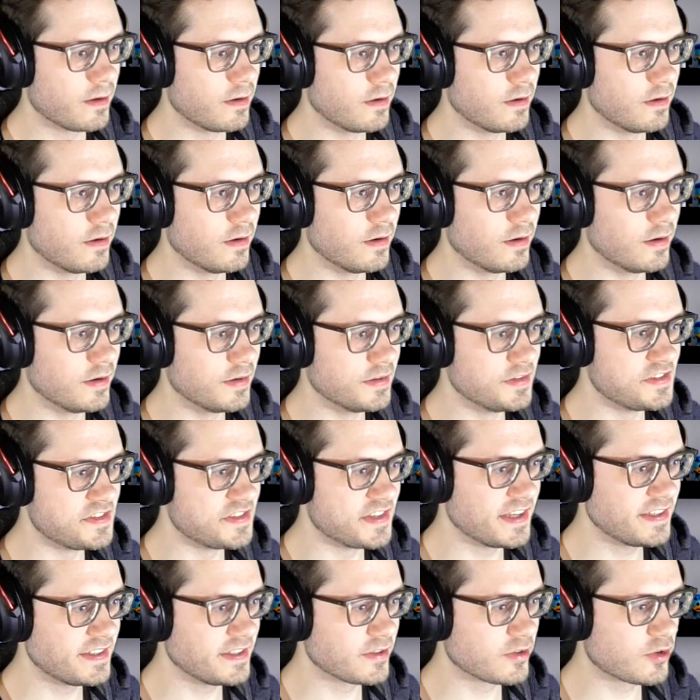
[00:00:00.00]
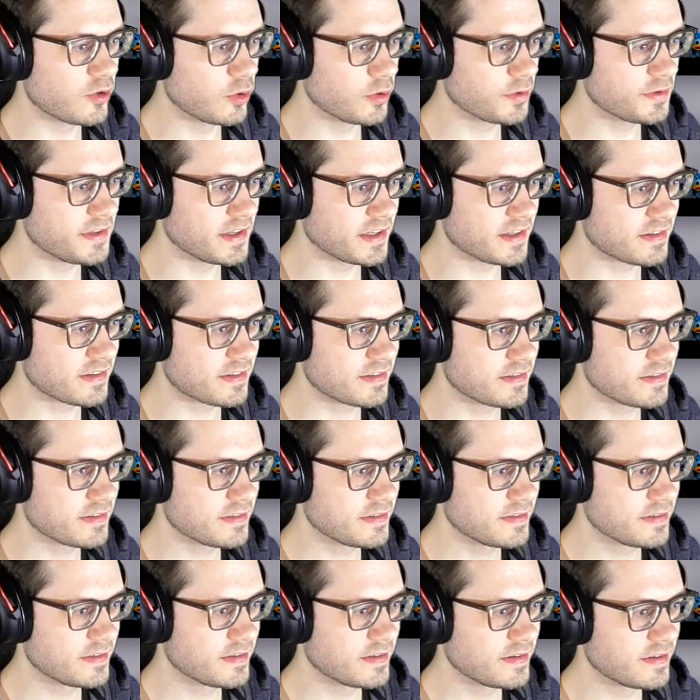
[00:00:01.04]
uh, Z and Cortex.
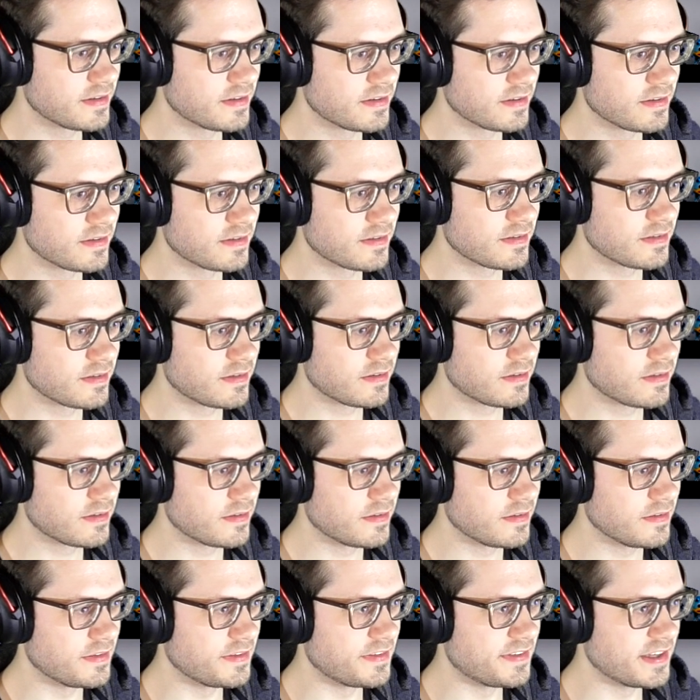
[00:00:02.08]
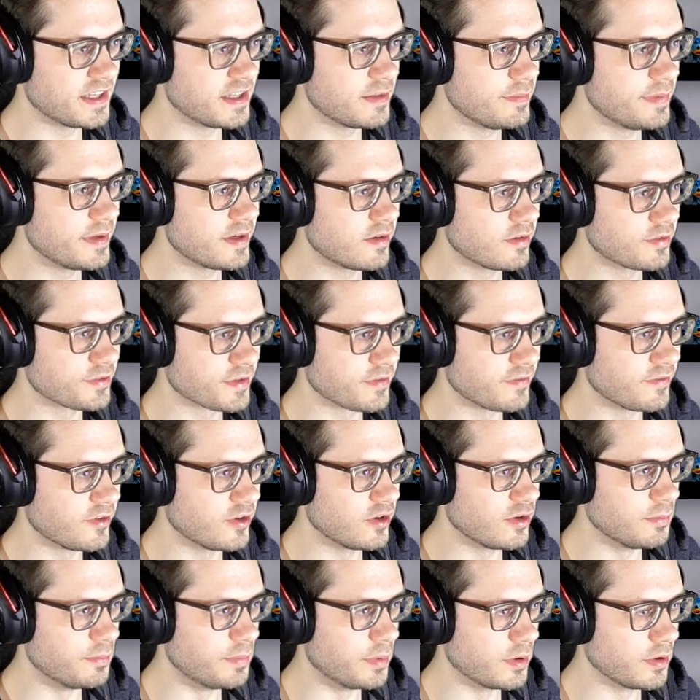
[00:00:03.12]
Z because of
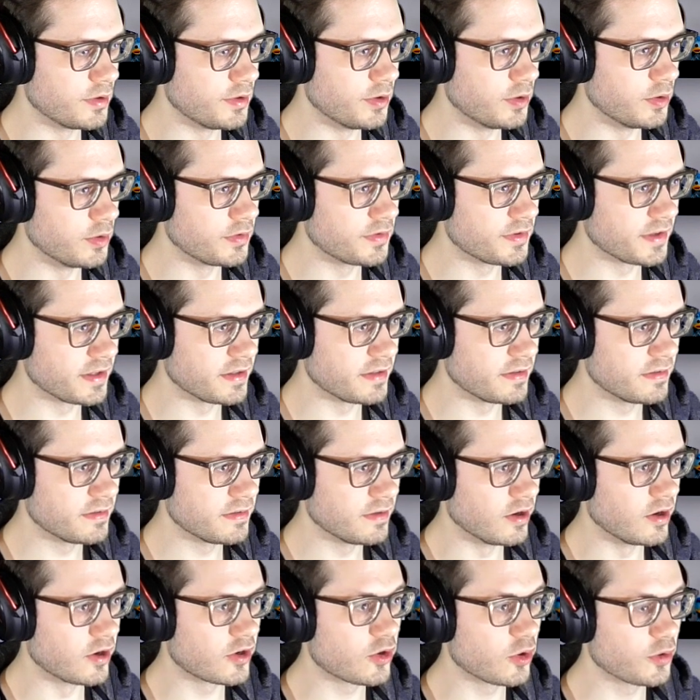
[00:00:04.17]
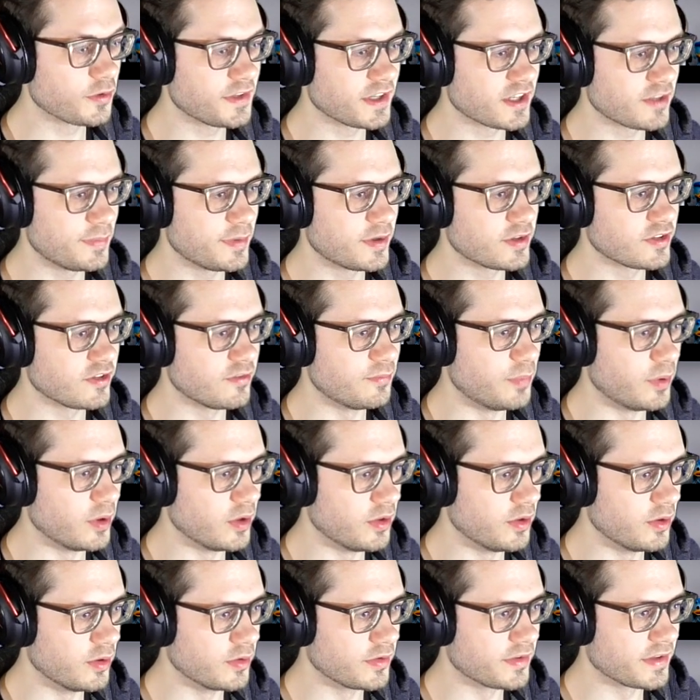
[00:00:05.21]
uh, bulldoze and uh, Cortex because of
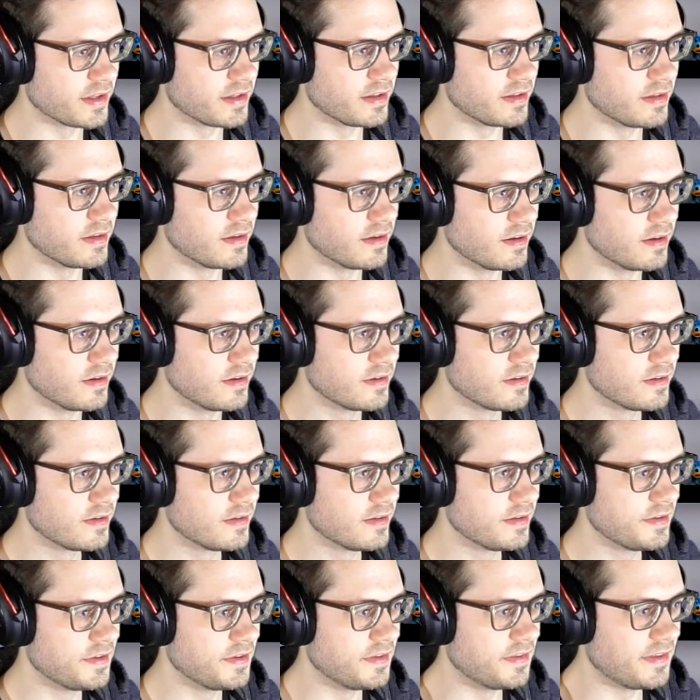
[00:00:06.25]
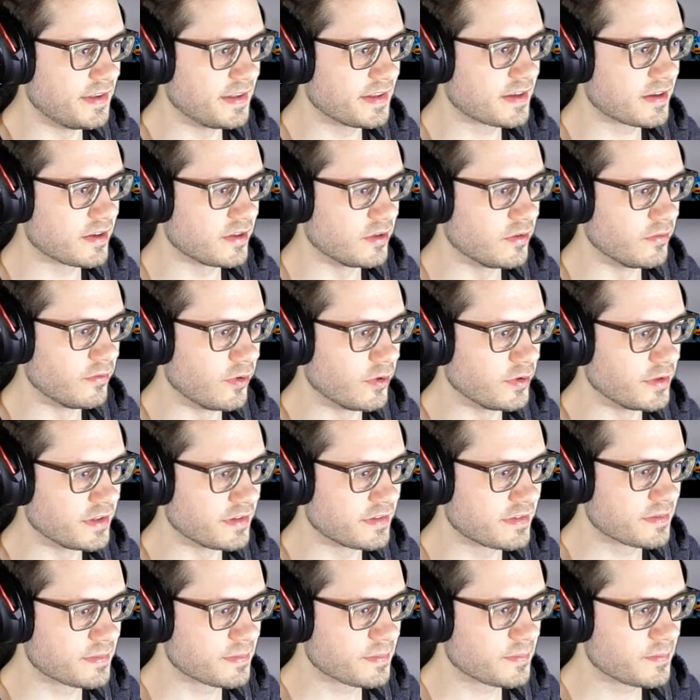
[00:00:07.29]
bulldoze and uh, Z can avoid
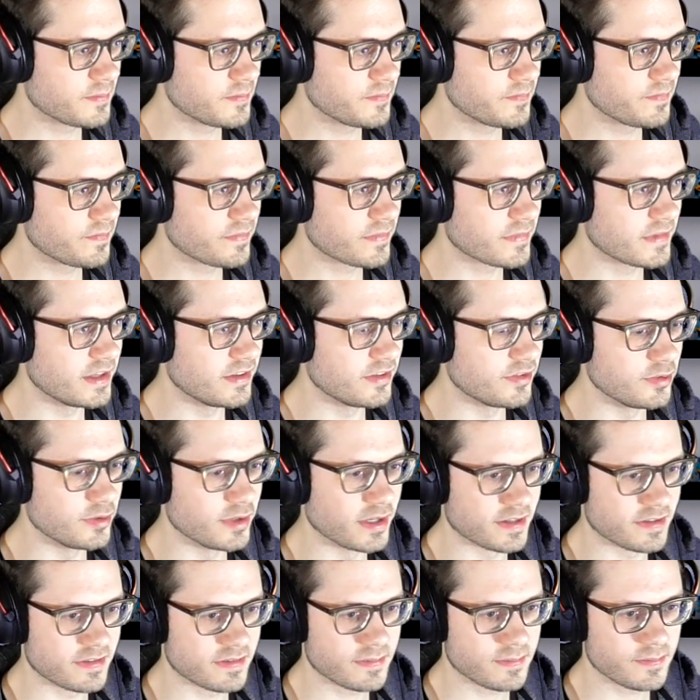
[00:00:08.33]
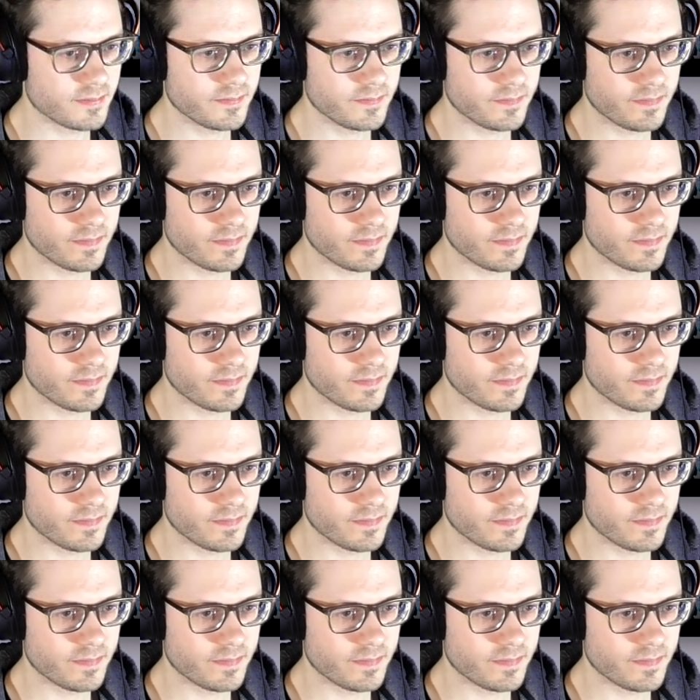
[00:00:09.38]
it. Let's do that.